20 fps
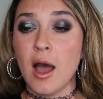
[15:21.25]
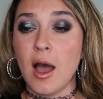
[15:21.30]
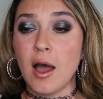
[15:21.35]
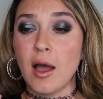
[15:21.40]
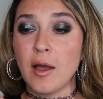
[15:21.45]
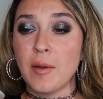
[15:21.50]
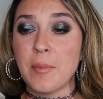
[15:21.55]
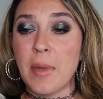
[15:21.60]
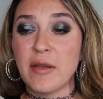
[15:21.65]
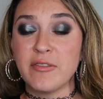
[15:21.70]

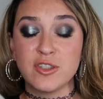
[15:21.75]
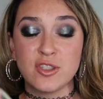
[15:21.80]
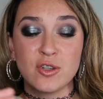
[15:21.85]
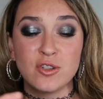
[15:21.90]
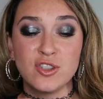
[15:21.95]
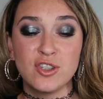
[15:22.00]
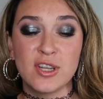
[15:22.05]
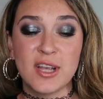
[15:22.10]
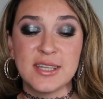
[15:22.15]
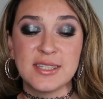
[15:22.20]
Um, I've showed
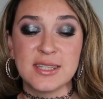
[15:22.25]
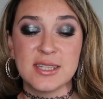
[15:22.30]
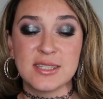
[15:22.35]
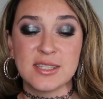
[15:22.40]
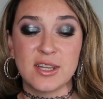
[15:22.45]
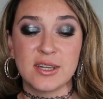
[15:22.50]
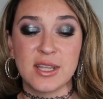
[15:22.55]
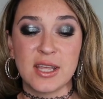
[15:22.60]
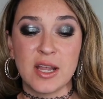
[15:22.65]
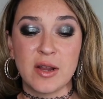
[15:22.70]
you guys this
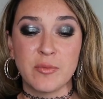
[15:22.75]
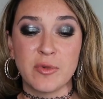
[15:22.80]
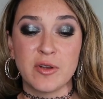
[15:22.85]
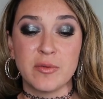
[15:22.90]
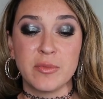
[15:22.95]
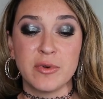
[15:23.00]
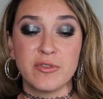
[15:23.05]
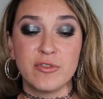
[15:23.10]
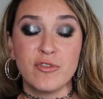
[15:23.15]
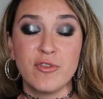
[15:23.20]
on camera
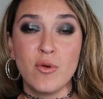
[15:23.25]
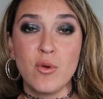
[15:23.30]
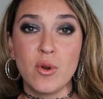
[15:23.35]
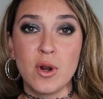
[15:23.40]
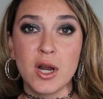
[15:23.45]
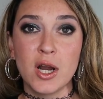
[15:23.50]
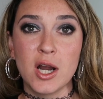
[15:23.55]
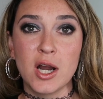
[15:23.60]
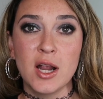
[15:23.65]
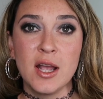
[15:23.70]

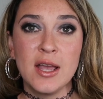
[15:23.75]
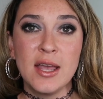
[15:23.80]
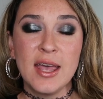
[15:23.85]
before.